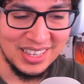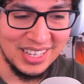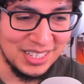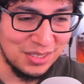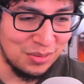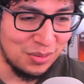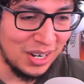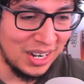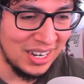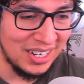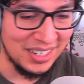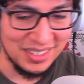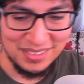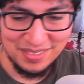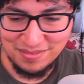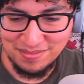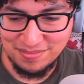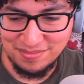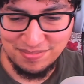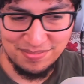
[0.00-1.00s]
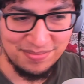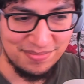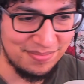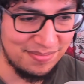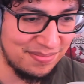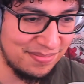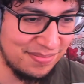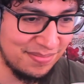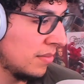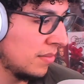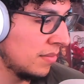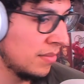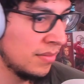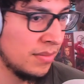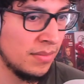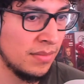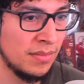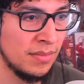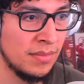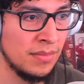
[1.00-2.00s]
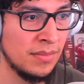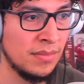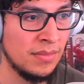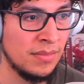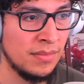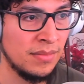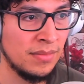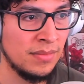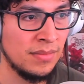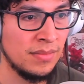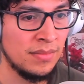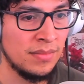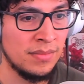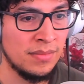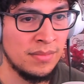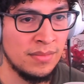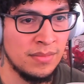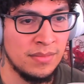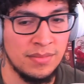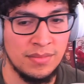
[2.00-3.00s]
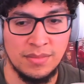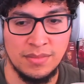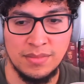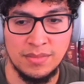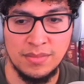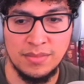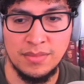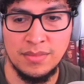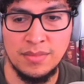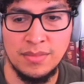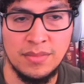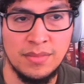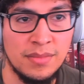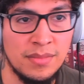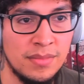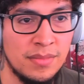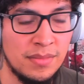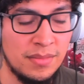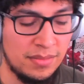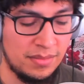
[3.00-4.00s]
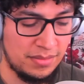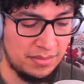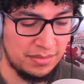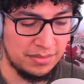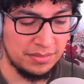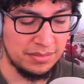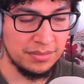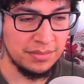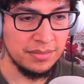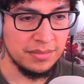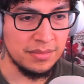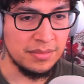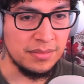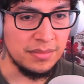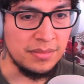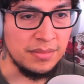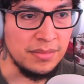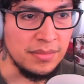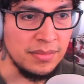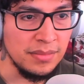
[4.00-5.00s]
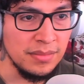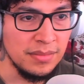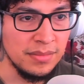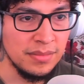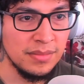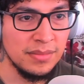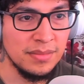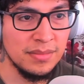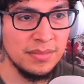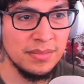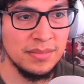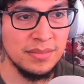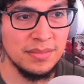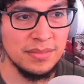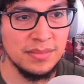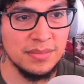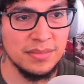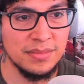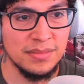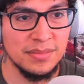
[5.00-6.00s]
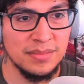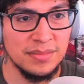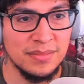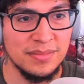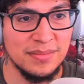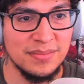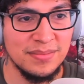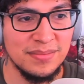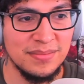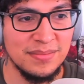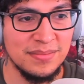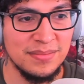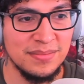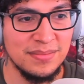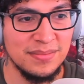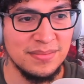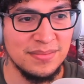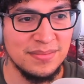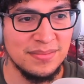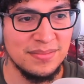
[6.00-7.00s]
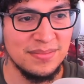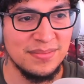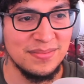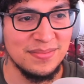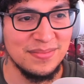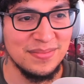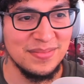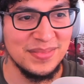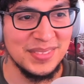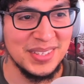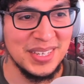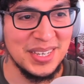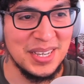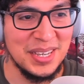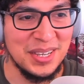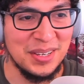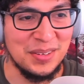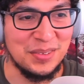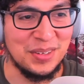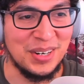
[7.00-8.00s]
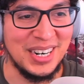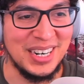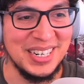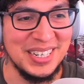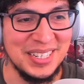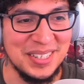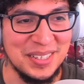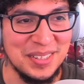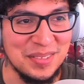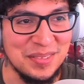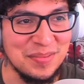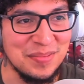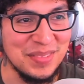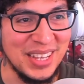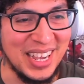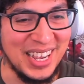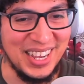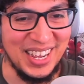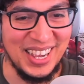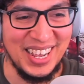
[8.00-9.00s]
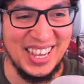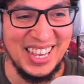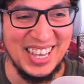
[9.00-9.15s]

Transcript: Let's ride. If you want to get together with the girls later, I could just, you know, watch the football game or something. That means he wants to watch a football game. I'm right? not talking to you.